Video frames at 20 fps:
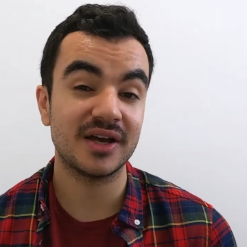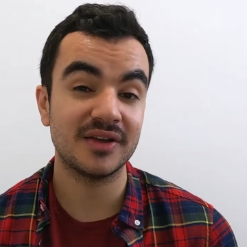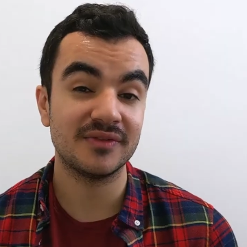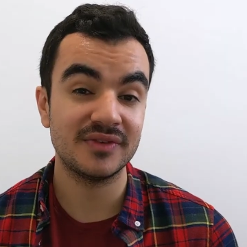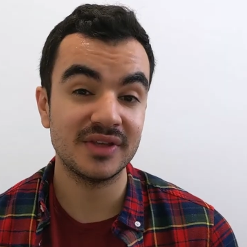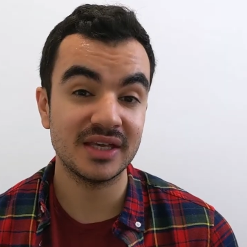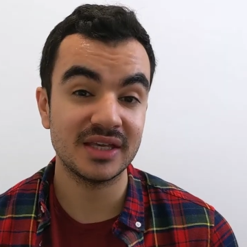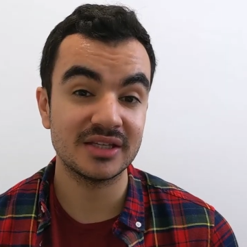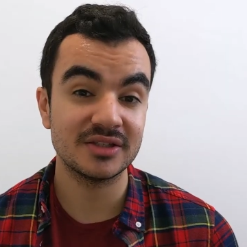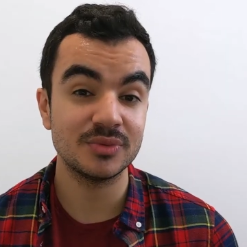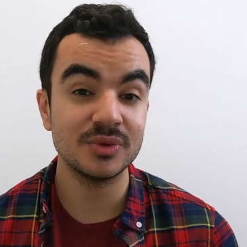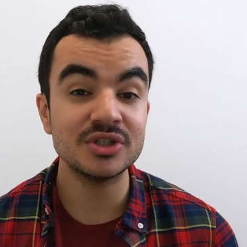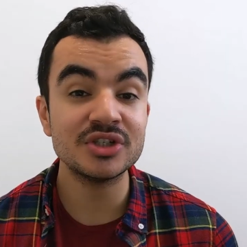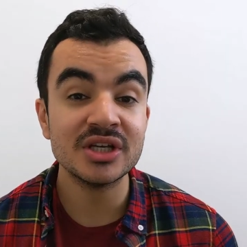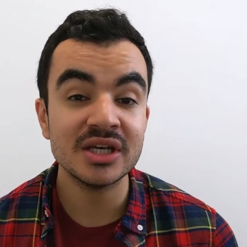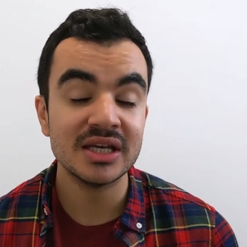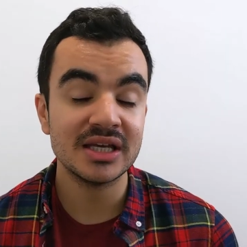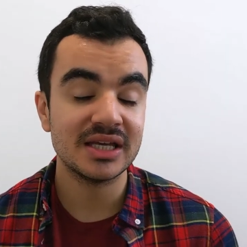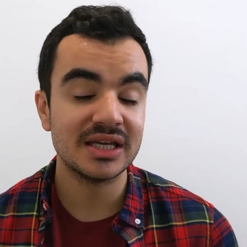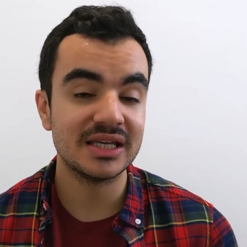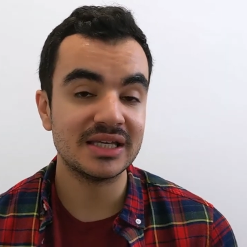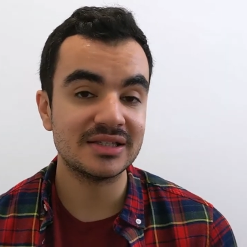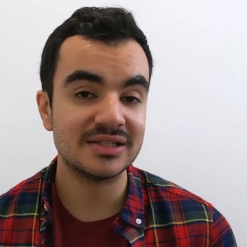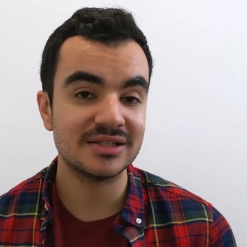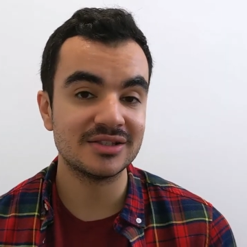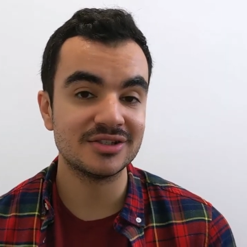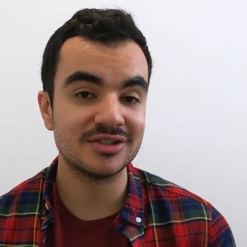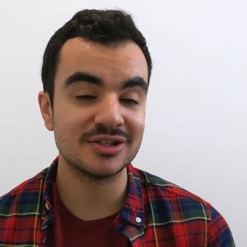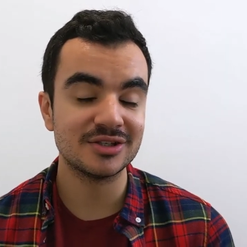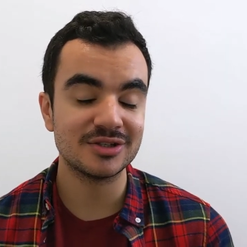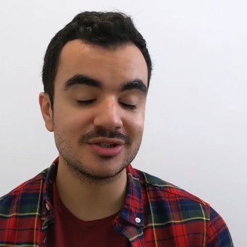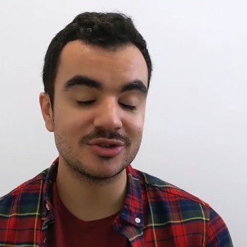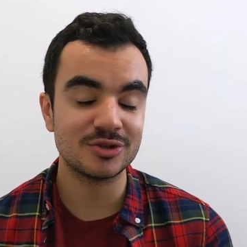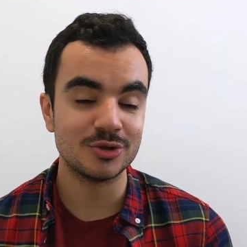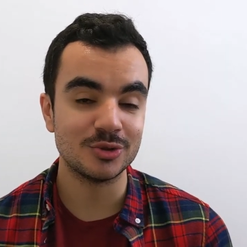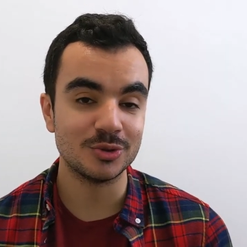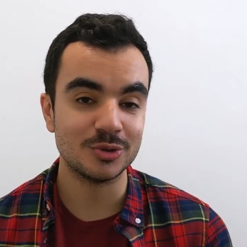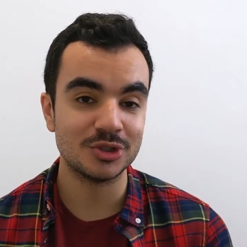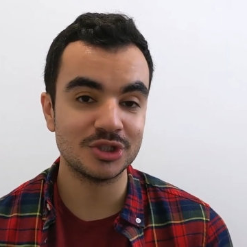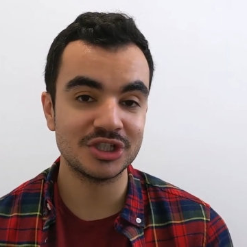five years, which isn't
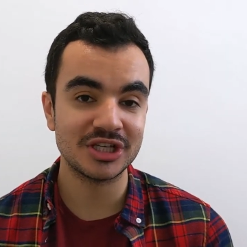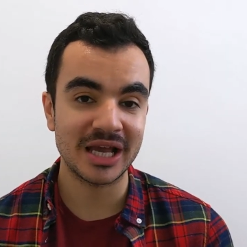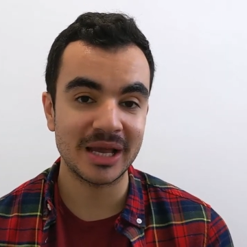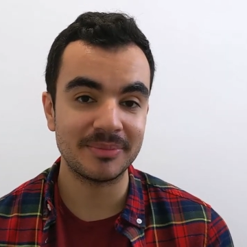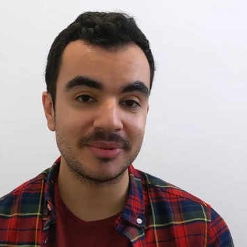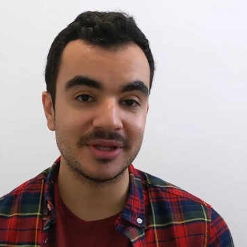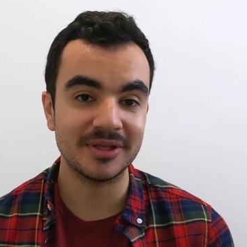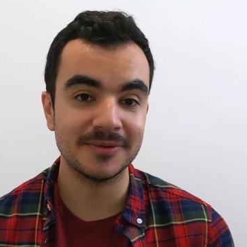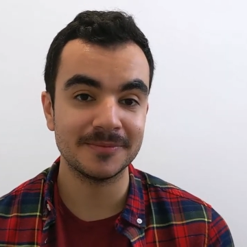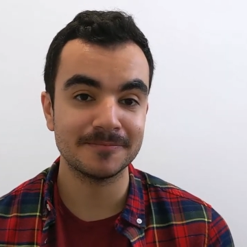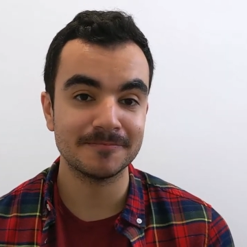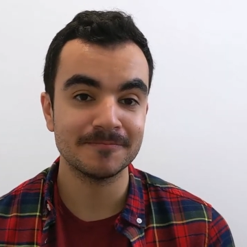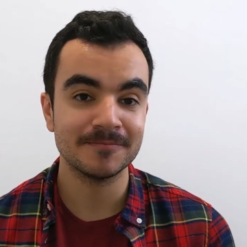too shabby.